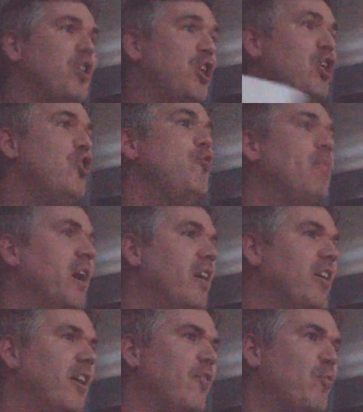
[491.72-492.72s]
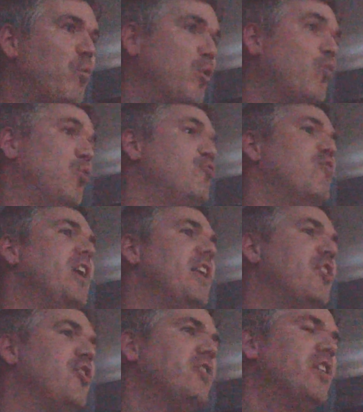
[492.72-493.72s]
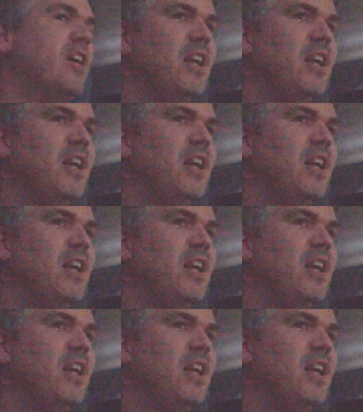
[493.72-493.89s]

the humour was really good.